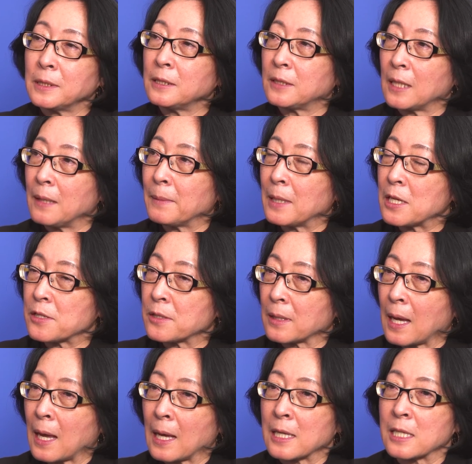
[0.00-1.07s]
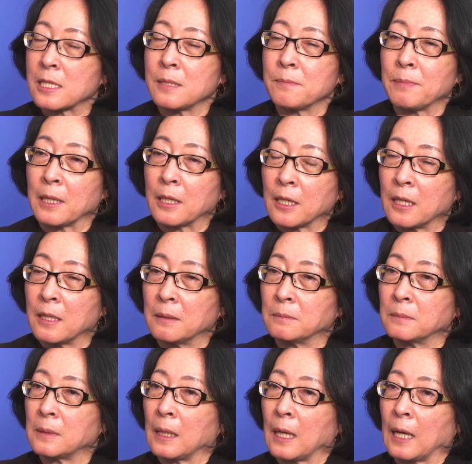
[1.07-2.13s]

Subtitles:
and damage has become